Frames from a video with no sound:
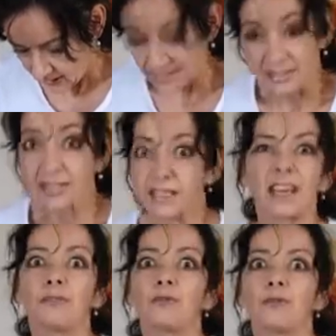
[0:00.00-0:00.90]
As I said, I
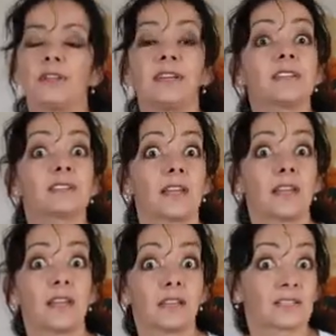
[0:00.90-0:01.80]
have it for years
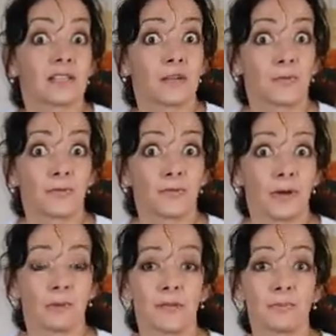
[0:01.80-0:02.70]
and it's still
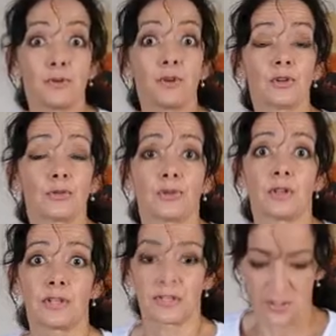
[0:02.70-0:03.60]
very
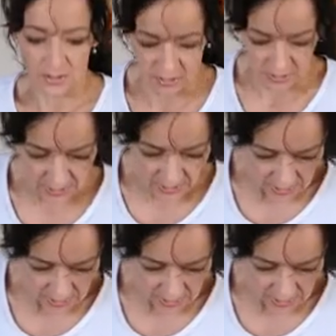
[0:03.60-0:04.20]
beautiful. It doesn't